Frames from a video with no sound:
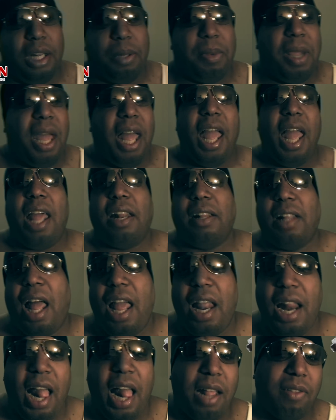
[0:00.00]
I mean, I had,
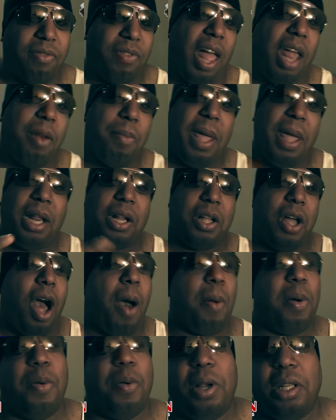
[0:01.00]
I had, I made a
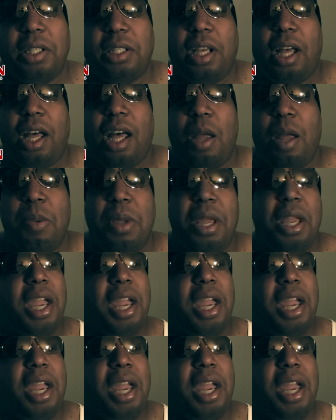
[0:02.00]
comment one time,